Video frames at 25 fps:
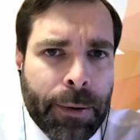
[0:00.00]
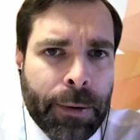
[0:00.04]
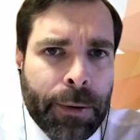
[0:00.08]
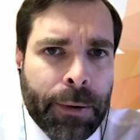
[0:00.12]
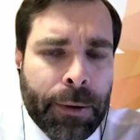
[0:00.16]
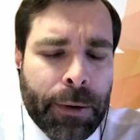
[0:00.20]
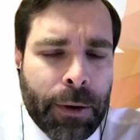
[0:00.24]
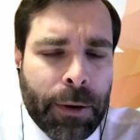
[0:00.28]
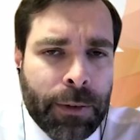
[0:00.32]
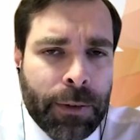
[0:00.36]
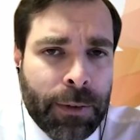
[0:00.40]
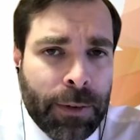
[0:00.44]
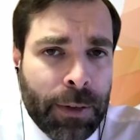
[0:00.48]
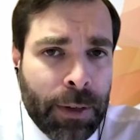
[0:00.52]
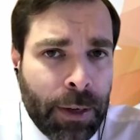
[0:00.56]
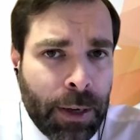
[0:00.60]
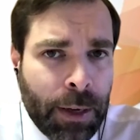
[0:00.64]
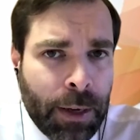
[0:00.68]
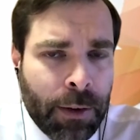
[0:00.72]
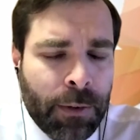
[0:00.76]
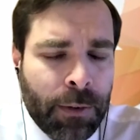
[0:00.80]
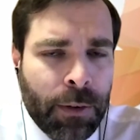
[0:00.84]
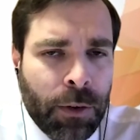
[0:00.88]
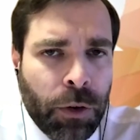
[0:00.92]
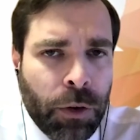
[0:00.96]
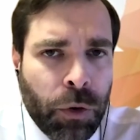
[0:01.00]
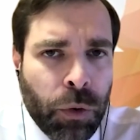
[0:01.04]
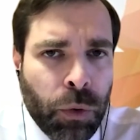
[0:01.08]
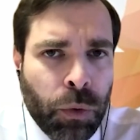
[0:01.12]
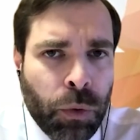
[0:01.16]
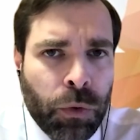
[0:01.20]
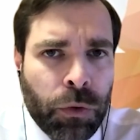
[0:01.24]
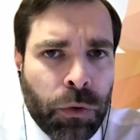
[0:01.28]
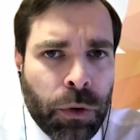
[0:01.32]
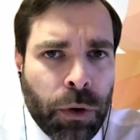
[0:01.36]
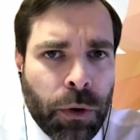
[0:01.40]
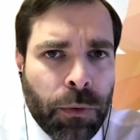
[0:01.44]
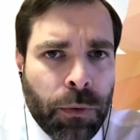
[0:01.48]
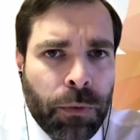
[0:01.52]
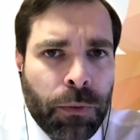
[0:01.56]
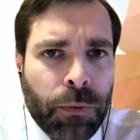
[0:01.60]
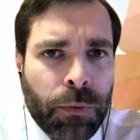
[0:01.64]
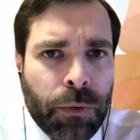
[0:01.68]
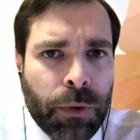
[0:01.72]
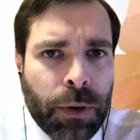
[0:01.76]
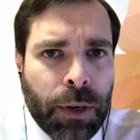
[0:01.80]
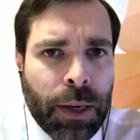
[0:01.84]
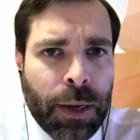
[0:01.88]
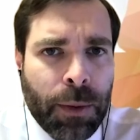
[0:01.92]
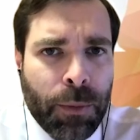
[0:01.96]
consider the use of
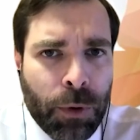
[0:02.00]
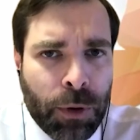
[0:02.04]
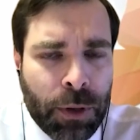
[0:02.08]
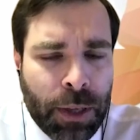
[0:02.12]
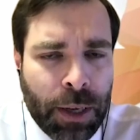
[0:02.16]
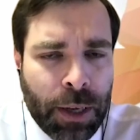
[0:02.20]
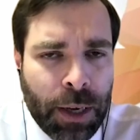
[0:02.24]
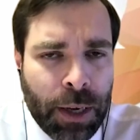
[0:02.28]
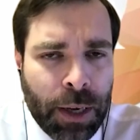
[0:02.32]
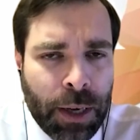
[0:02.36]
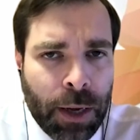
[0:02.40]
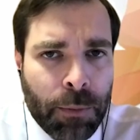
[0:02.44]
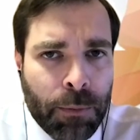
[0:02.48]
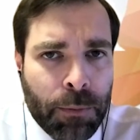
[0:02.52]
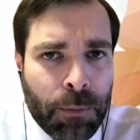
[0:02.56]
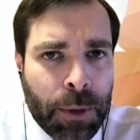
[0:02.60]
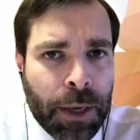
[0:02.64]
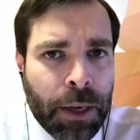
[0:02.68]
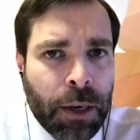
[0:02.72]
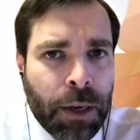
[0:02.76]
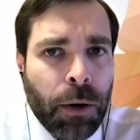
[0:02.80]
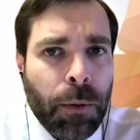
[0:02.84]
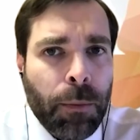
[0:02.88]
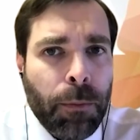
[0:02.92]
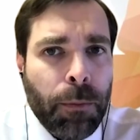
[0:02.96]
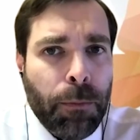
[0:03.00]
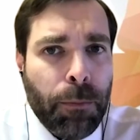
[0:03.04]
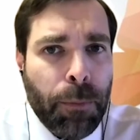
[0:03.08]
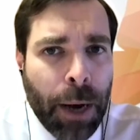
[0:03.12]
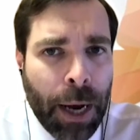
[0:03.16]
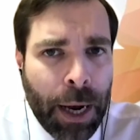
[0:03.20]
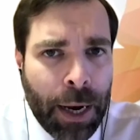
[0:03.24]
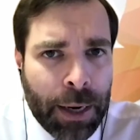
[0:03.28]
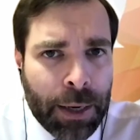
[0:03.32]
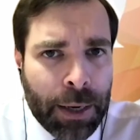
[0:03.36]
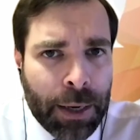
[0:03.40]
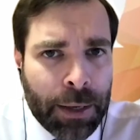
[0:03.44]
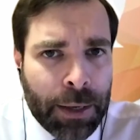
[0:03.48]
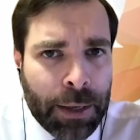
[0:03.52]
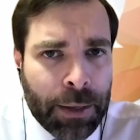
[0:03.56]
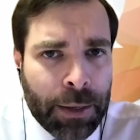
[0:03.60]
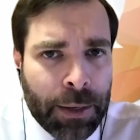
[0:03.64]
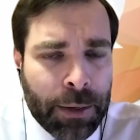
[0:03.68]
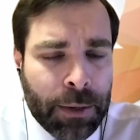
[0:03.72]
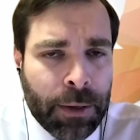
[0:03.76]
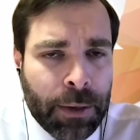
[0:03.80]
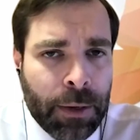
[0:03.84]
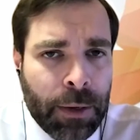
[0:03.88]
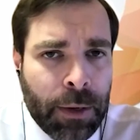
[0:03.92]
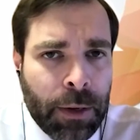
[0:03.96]
chemotherapy combined
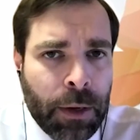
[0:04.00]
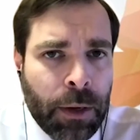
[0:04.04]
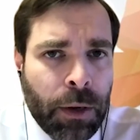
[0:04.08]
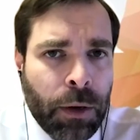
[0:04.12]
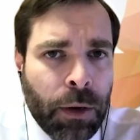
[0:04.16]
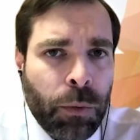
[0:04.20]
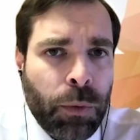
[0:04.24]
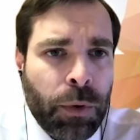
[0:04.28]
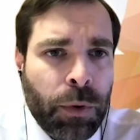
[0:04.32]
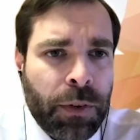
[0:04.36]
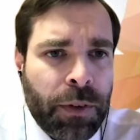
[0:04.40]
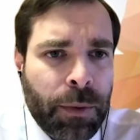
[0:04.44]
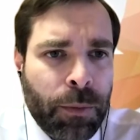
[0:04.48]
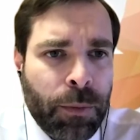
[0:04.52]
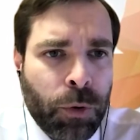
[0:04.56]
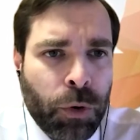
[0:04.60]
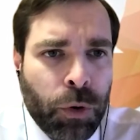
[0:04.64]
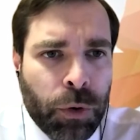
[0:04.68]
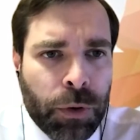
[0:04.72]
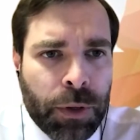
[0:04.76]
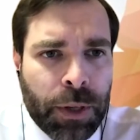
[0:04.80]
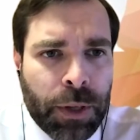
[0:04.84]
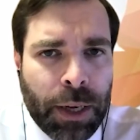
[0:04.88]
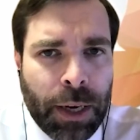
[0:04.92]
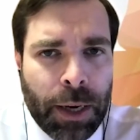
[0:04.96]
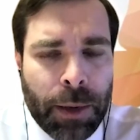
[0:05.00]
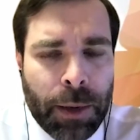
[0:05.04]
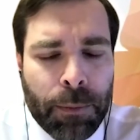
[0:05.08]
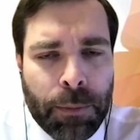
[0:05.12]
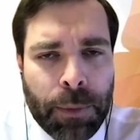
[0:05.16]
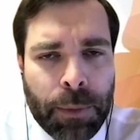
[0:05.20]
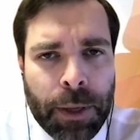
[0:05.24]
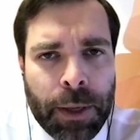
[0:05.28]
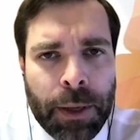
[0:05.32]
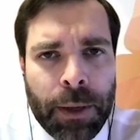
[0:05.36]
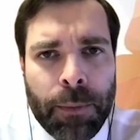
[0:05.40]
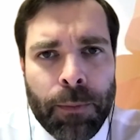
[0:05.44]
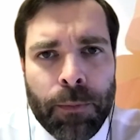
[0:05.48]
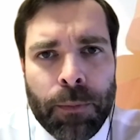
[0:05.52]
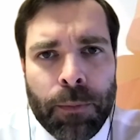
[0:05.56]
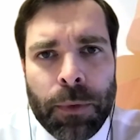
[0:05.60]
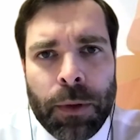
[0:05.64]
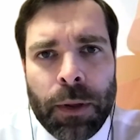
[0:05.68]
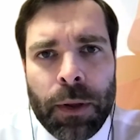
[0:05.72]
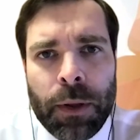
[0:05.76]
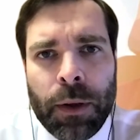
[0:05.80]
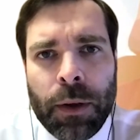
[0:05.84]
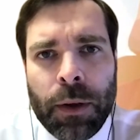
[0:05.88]
with immunotherapy,